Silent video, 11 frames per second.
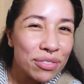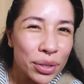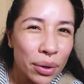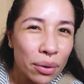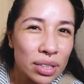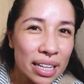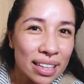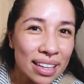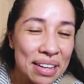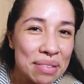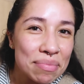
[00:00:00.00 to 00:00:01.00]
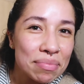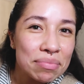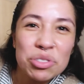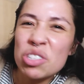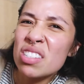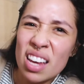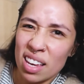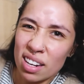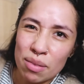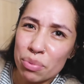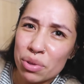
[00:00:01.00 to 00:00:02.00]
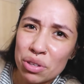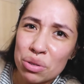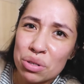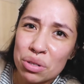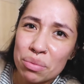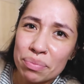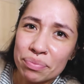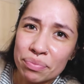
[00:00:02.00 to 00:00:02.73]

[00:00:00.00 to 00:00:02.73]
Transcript: if you don't like it, just take it up with YouTube.